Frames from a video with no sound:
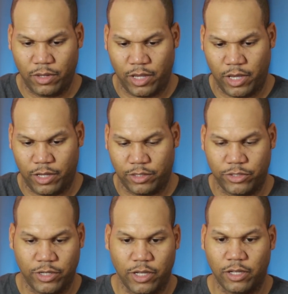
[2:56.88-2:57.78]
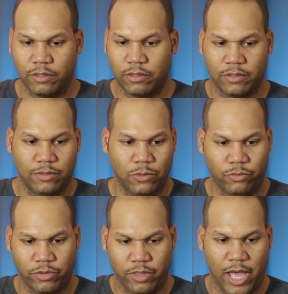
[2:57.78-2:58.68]
and
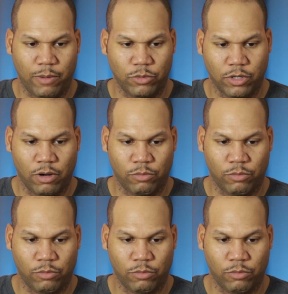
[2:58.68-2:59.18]
hopefully that will